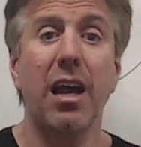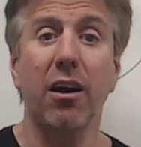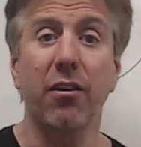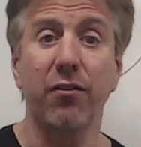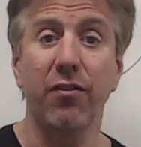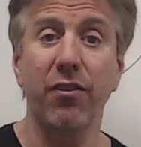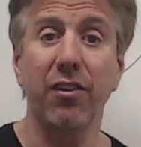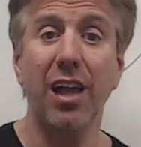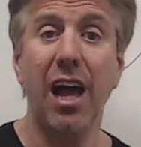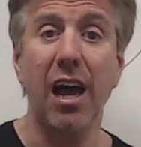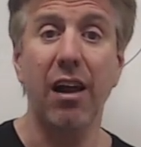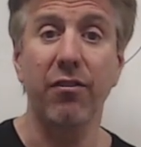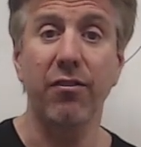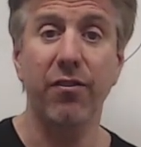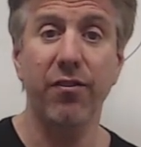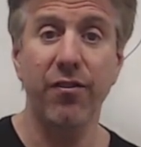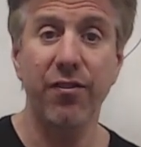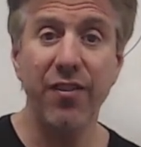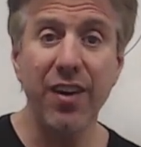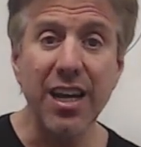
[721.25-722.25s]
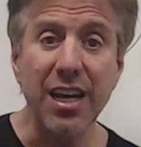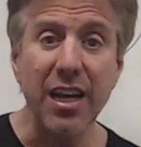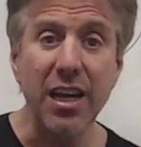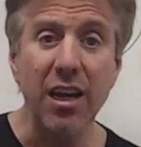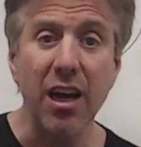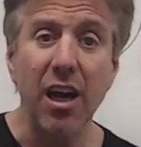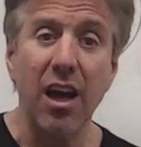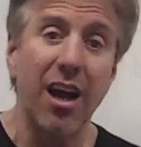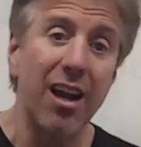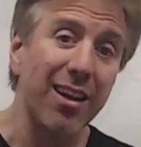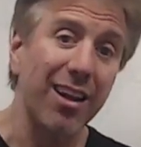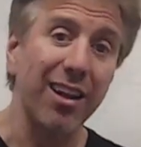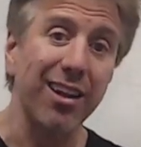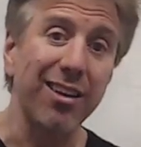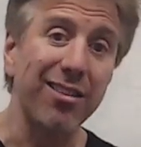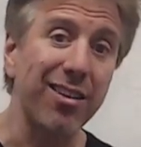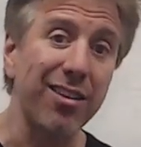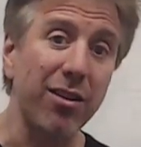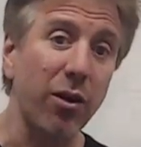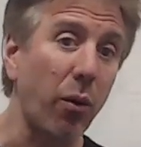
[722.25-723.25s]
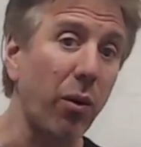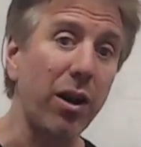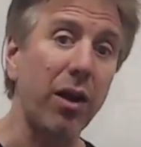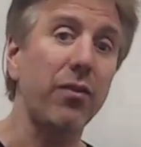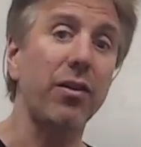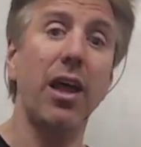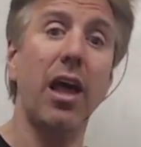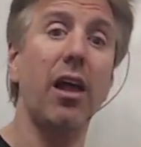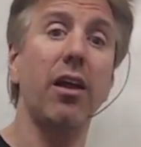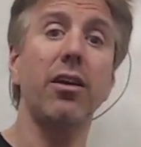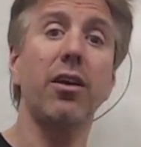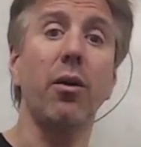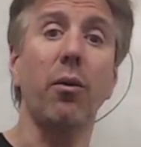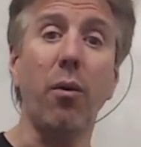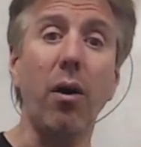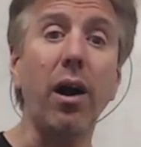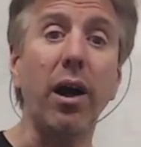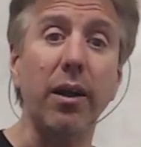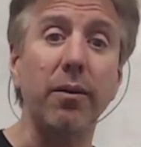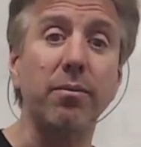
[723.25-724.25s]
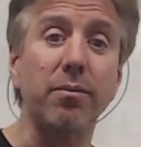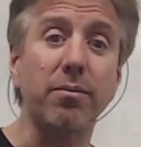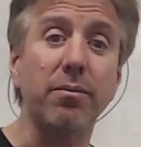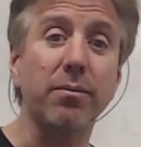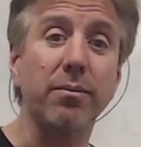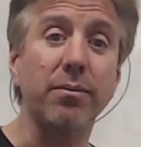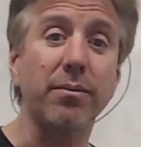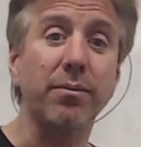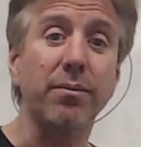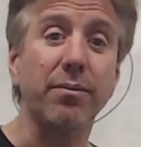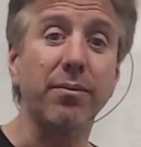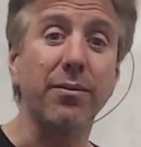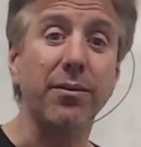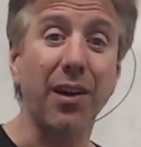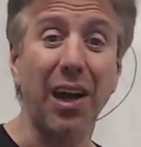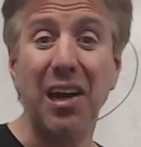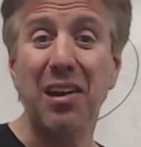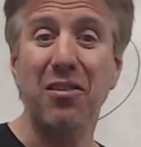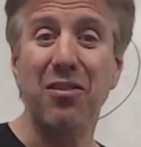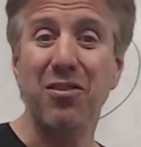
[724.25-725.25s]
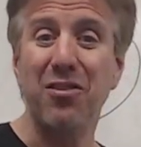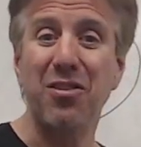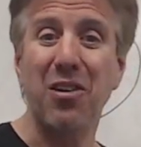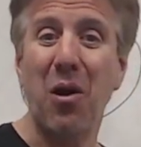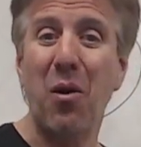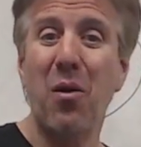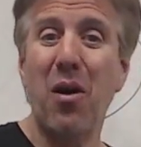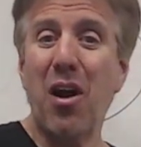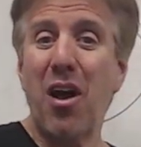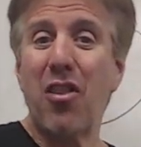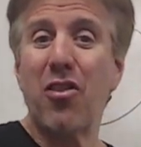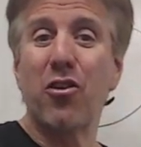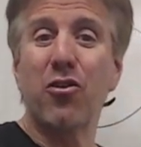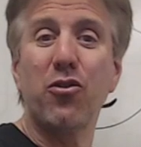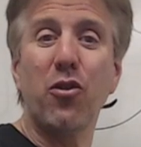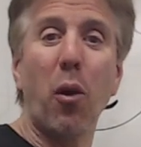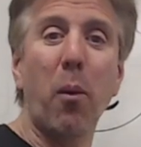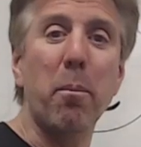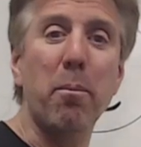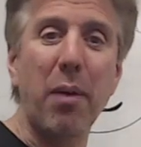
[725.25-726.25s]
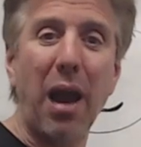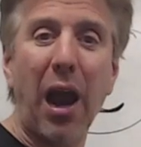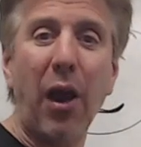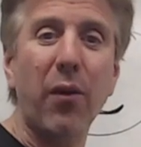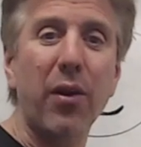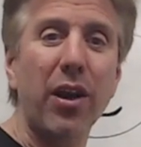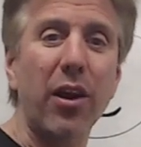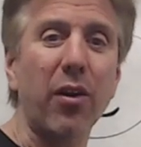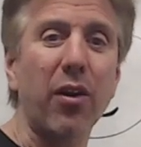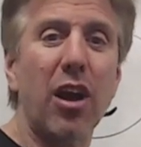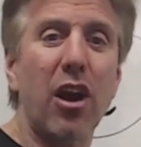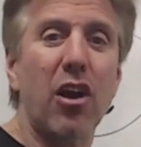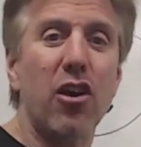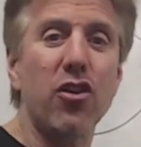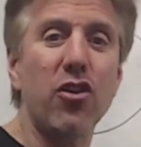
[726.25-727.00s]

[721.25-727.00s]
a flat fee to listen to whatever the hell you want, right? So there's no barrier.